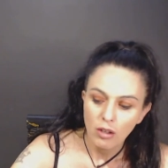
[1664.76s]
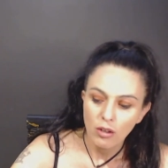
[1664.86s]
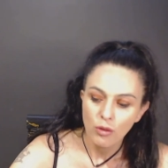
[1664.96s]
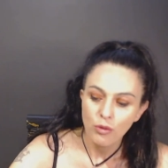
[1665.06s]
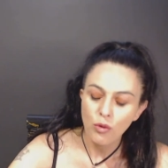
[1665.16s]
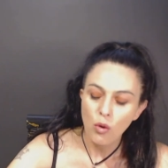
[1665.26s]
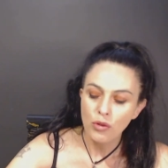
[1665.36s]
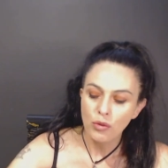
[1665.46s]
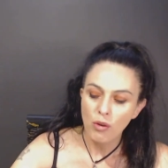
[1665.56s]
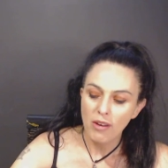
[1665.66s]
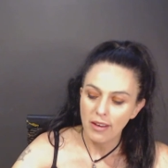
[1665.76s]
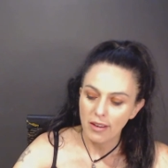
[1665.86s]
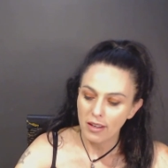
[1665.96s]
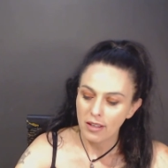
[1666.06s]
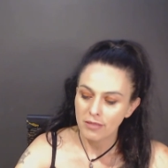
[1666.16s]
Fourth week,
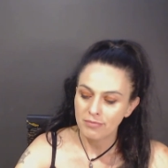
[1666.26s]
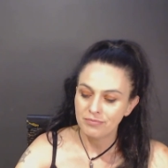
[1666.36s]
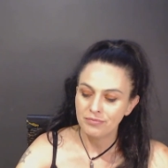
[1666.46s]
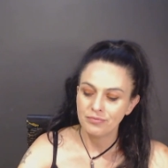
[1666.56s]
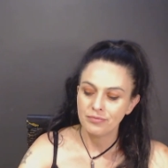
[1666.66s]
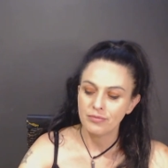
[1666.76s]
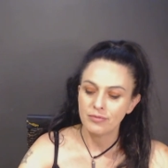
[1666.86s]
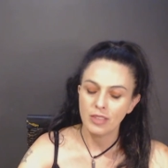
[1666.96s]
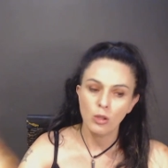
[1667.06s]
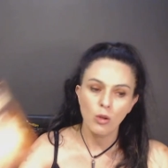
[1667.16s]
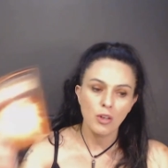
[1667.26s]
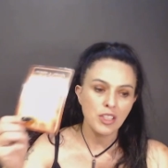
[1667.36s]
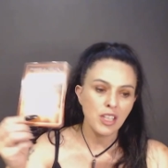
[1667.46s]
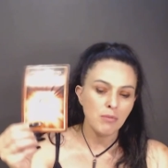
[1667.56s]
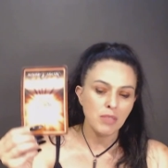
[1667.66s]
a lot of
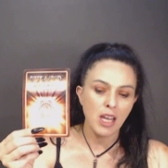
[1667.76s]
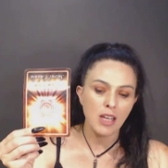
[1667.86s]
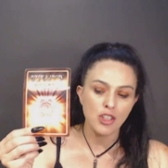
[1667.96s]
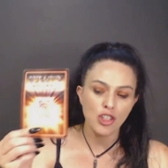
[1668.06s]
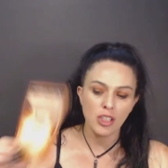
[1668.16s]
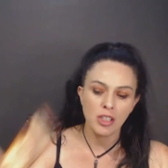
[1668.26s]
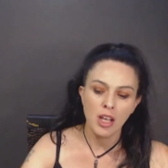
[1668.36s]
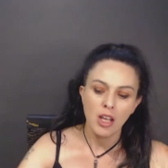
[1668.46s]
temptation.